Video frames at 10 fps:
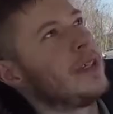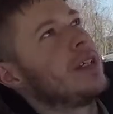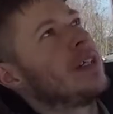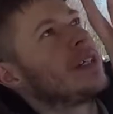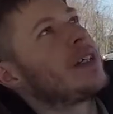
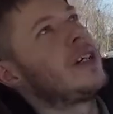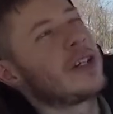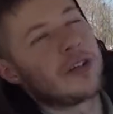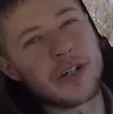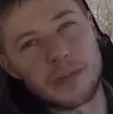the
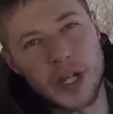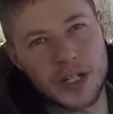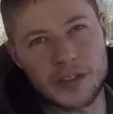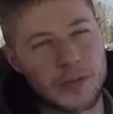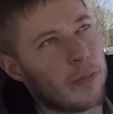concrete
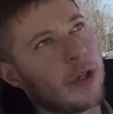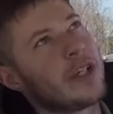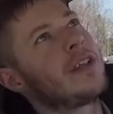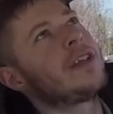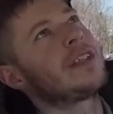blocks from
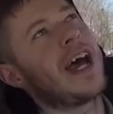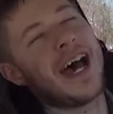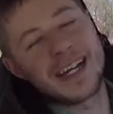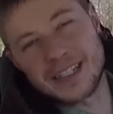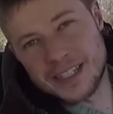ridiculous
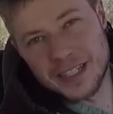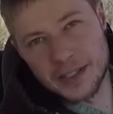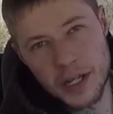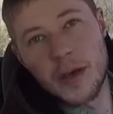heights and